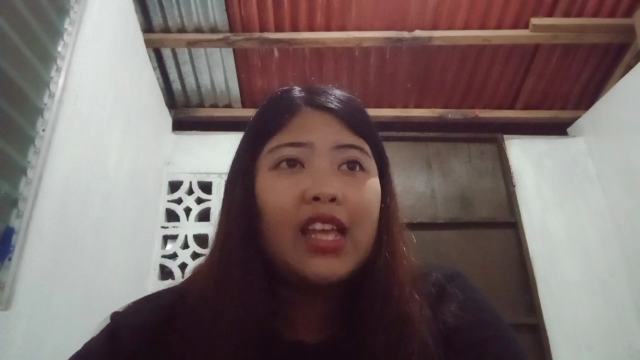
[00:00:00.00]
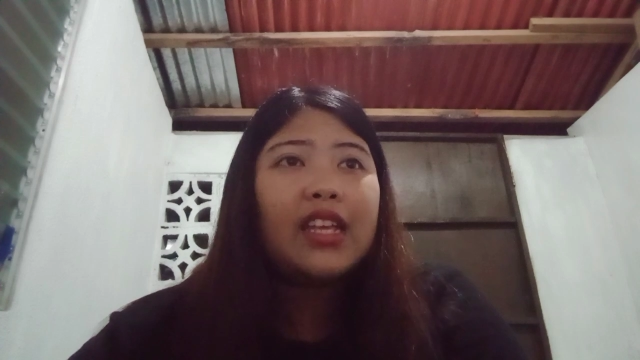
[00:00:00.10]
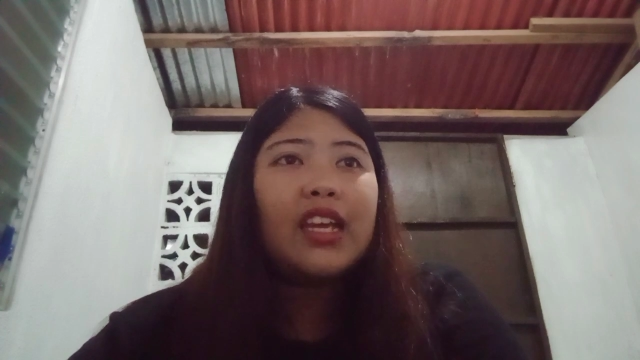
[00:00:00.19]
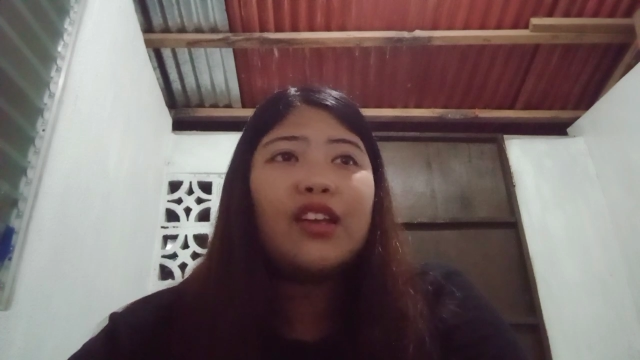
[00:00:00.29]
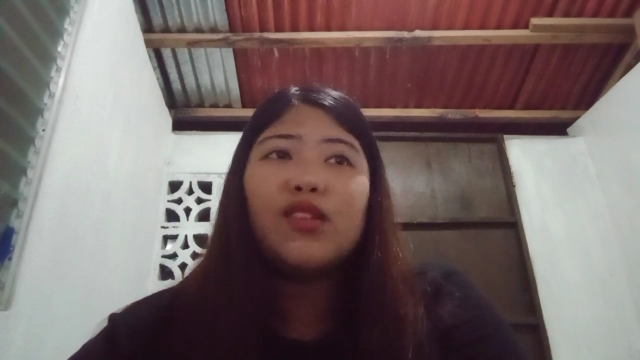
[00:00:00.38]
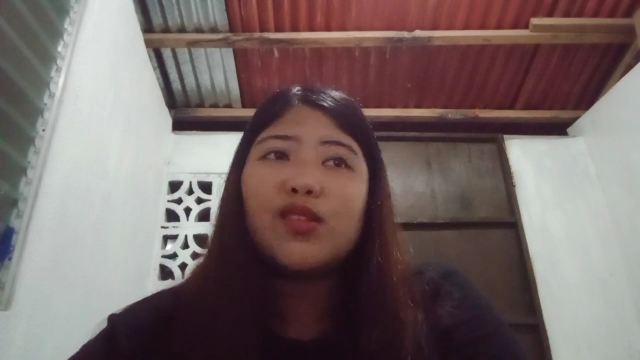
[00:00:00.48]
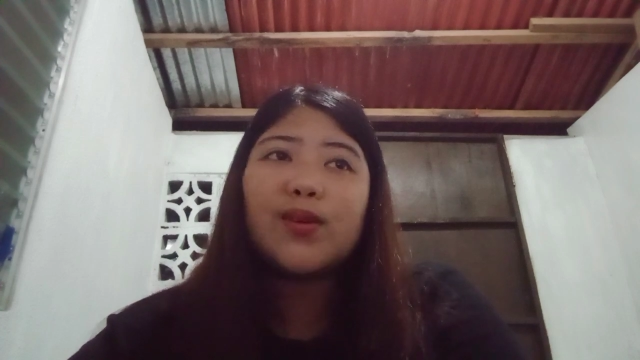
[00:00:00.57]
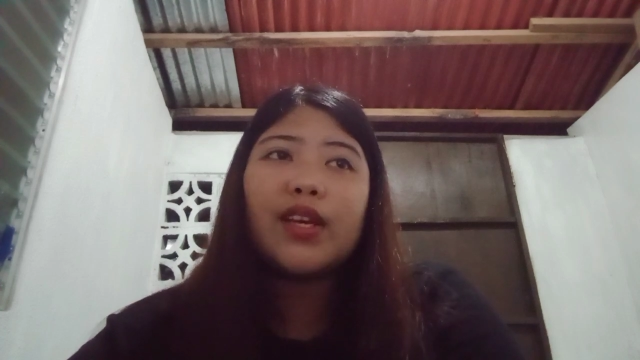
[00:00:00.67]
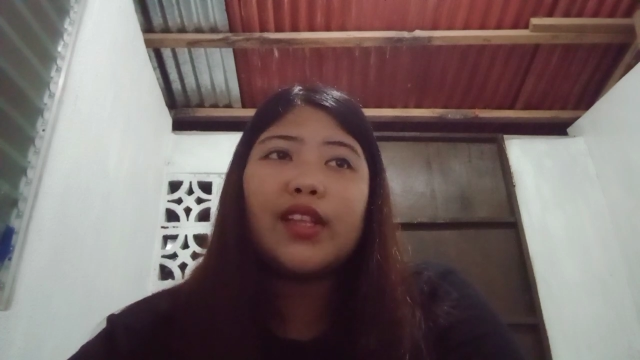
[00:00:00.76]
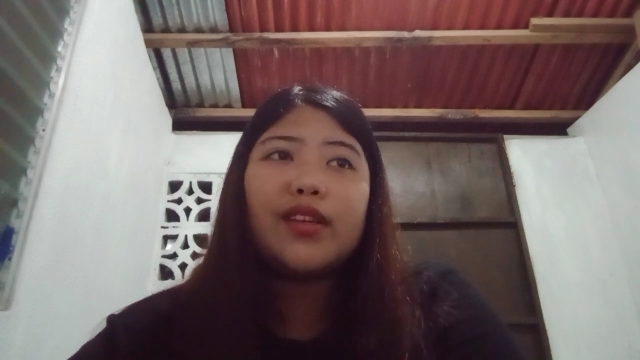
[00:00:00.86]
can also
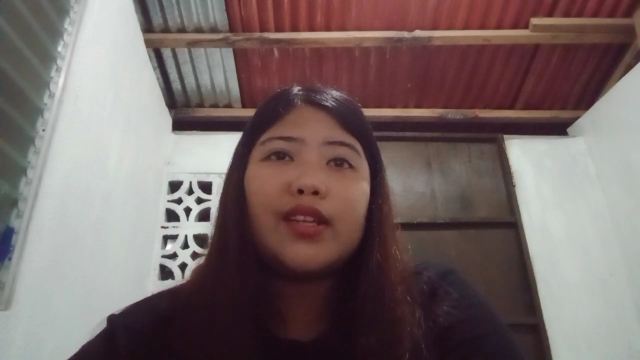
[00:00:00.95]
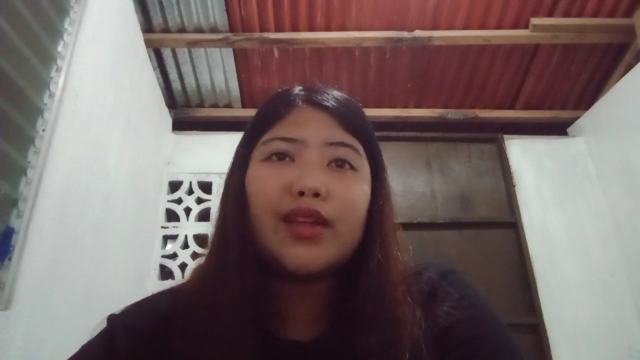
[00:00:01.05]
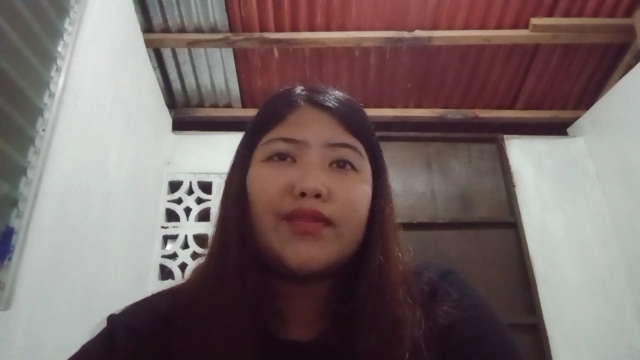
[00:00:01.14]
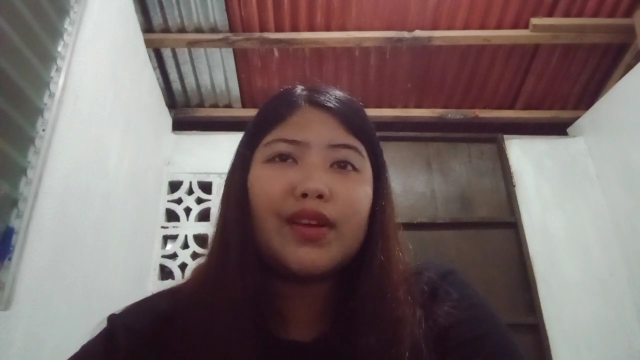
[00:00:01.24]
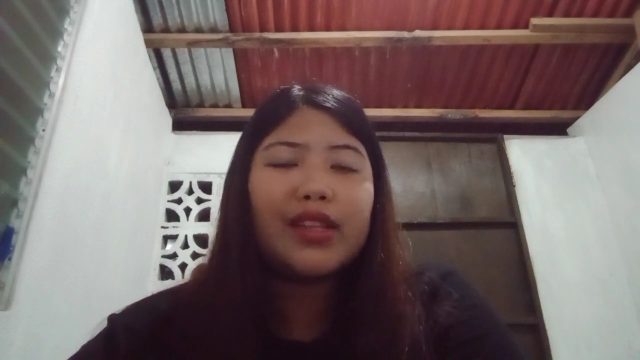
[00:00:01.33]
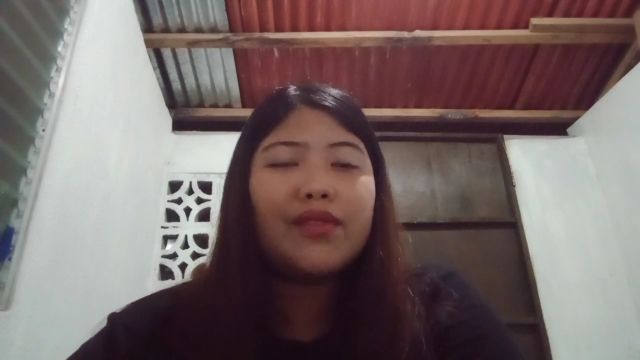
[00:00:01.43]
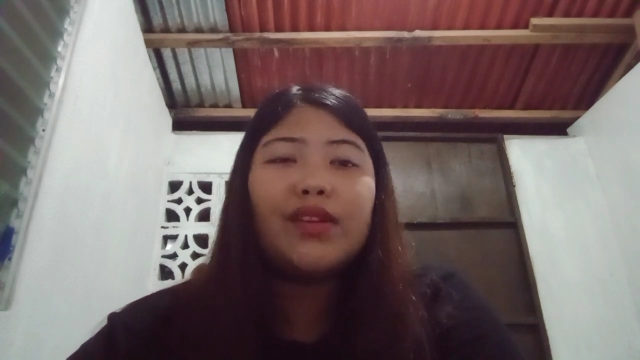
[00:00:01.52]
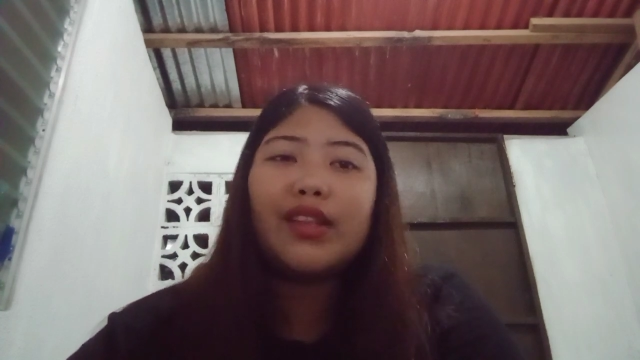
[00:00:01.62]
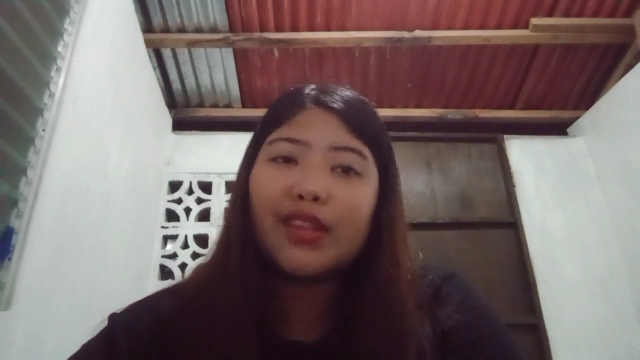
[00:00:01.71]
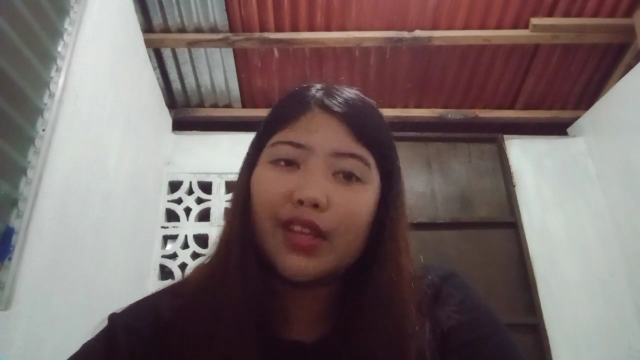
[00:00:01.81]
hinder the effective
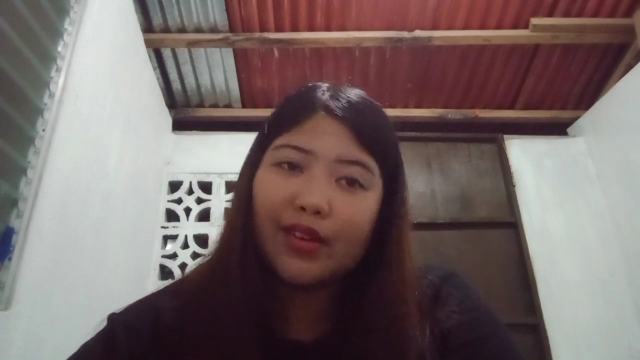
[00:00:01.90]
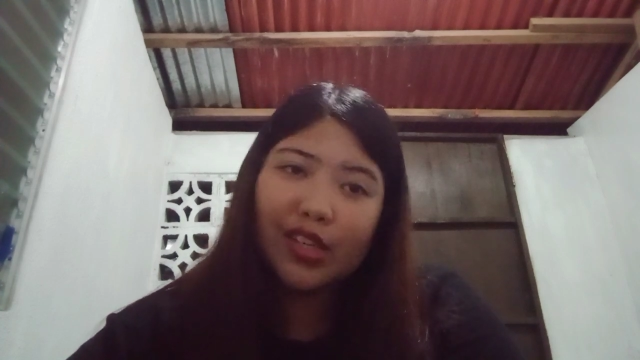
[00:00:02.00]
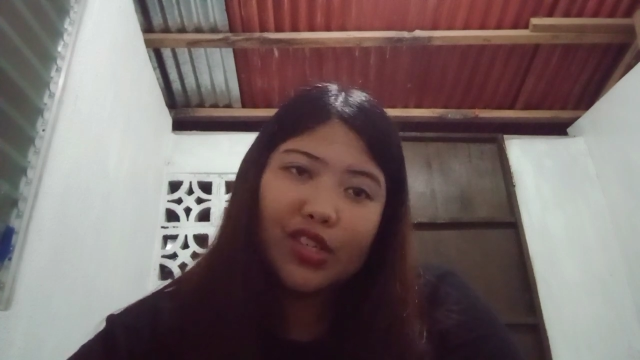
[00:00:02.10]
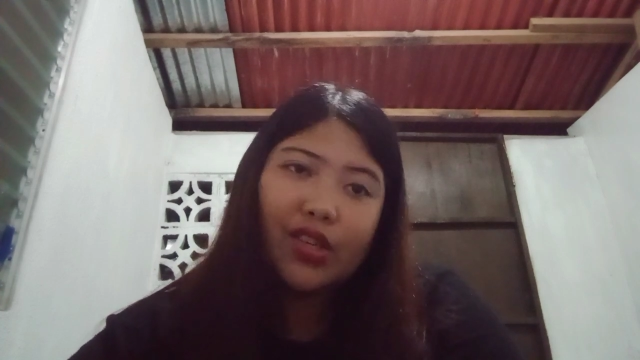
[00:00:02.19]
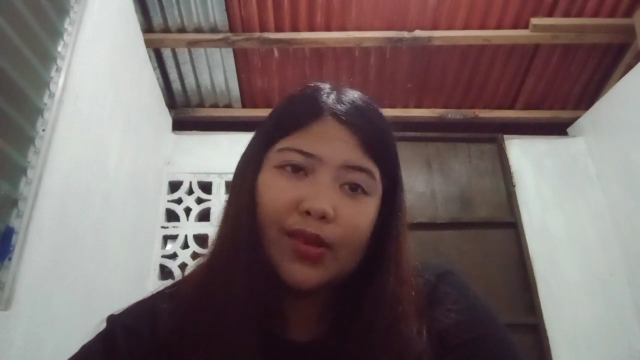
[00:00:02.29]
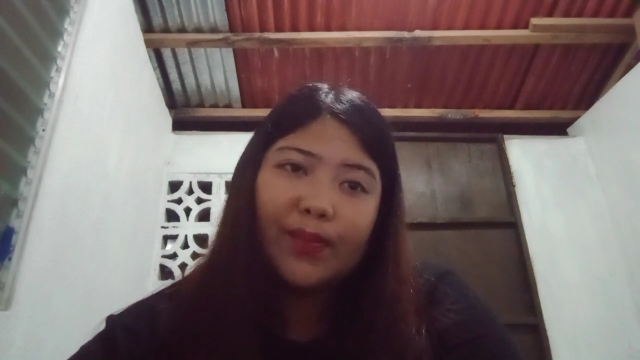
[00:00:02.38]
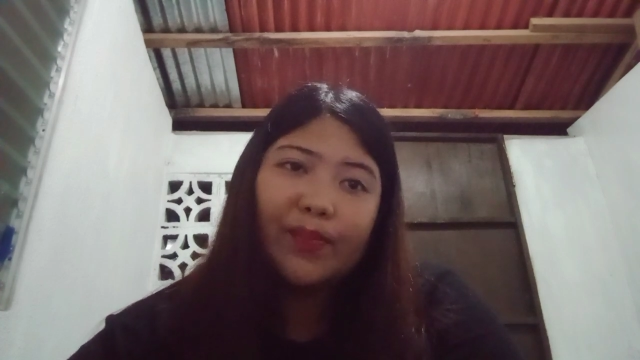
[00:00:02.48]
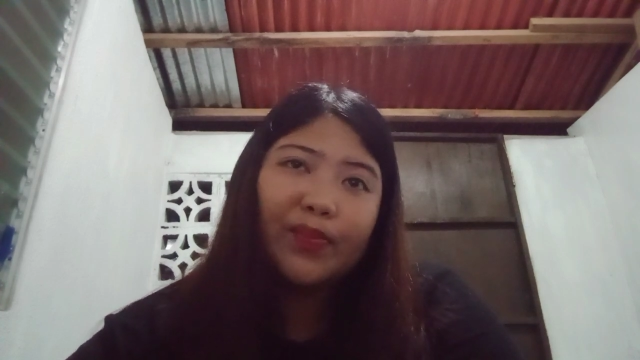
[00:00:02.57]
integration.